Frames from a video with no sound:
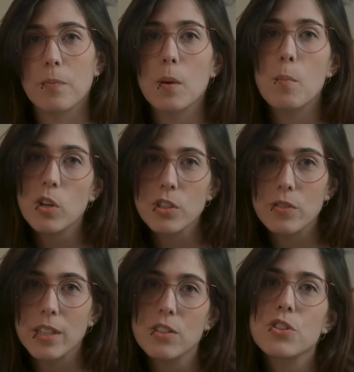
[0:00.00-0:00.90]

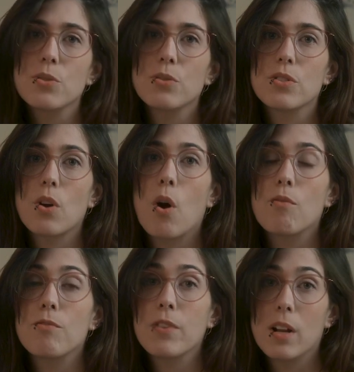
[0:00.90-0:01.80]
portrait shoots
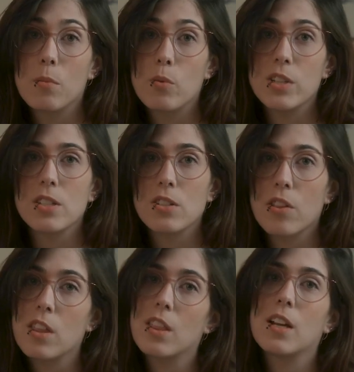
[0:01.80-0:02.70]
on film, which is
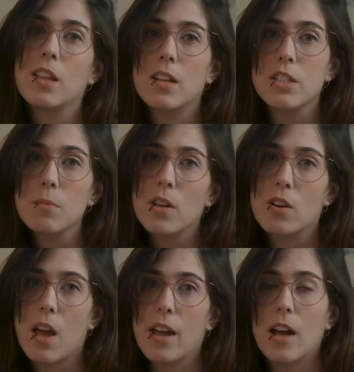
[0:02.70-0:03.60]
something that neither Jimmy
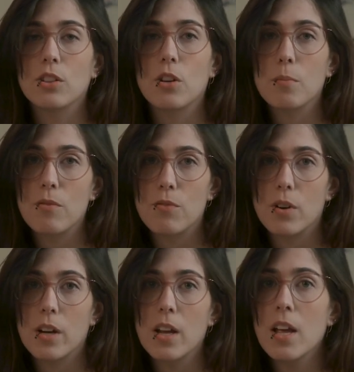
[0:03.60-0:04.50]
and I had done
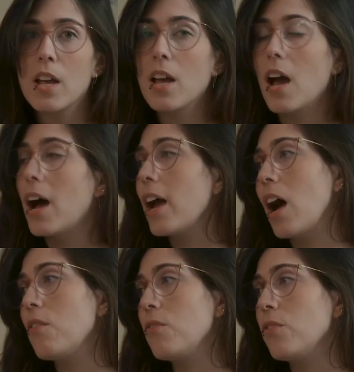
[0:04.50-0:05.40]
before. I
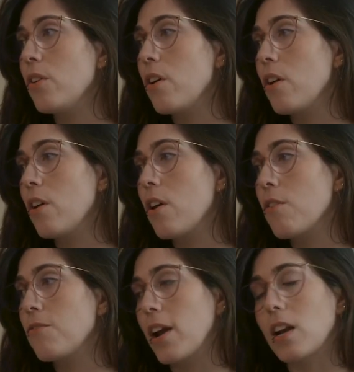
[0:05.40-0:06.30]
have
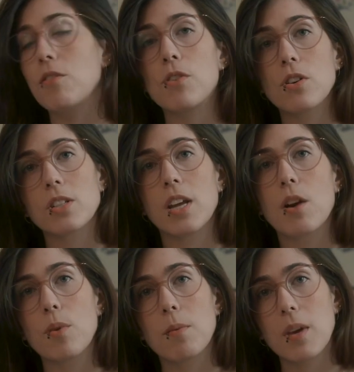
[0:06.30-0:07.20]
the final photos
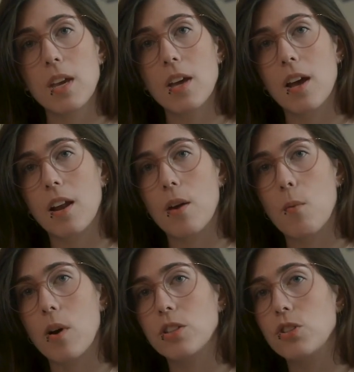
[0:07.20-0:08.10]
here with me and I
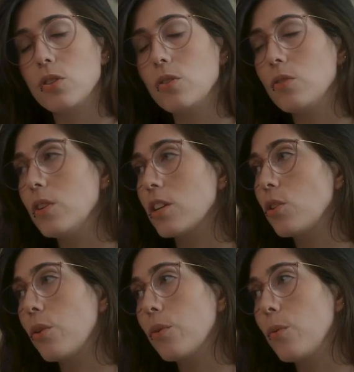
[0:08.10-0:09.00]
want to just
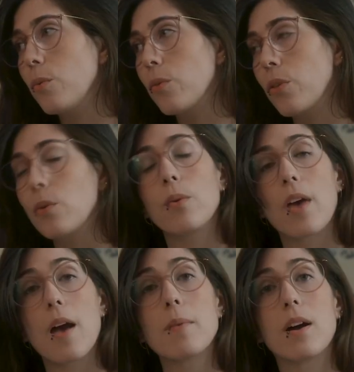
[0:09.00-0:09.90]
go through
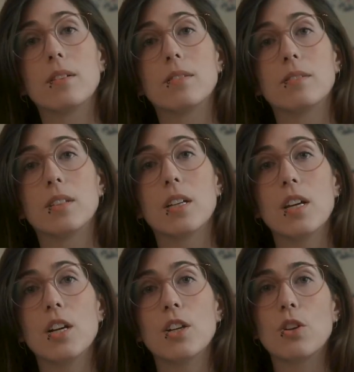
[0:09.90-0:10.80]
them and
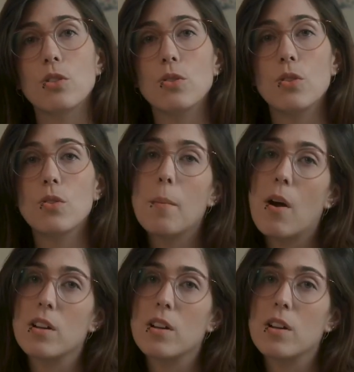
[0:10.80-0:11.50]
talk to you about our